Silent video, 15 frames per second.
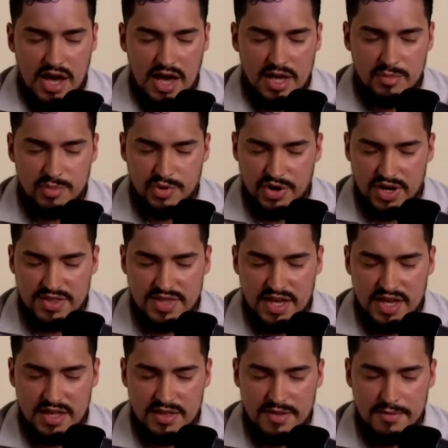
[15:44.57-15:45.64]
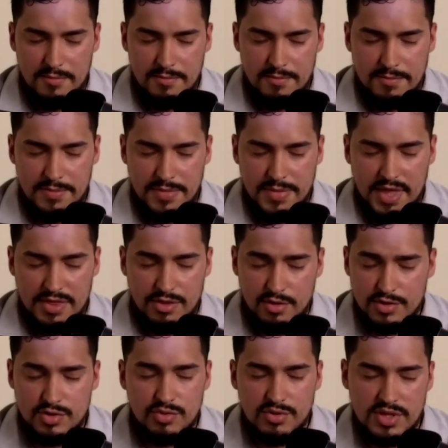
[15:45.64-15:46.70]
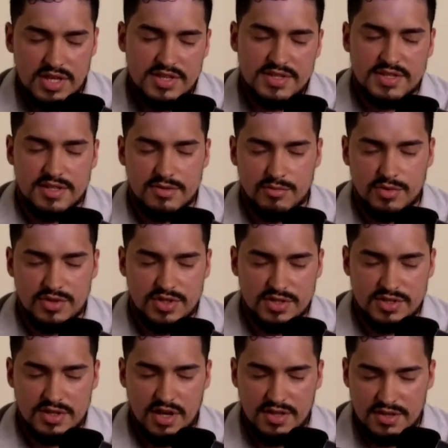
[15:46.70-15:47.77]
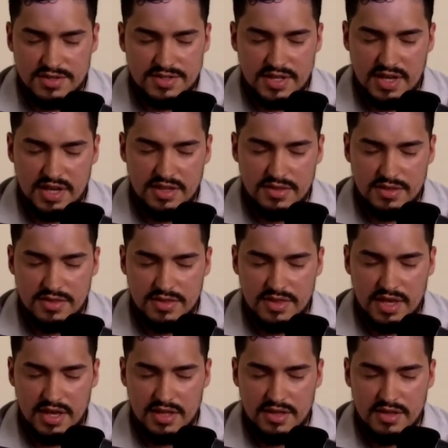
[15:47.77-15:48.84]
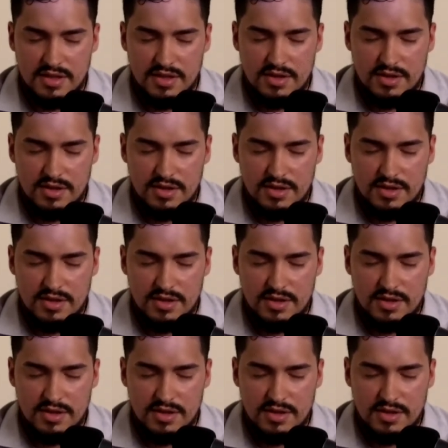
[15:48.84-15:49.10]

I pray that that those who listen would just understand that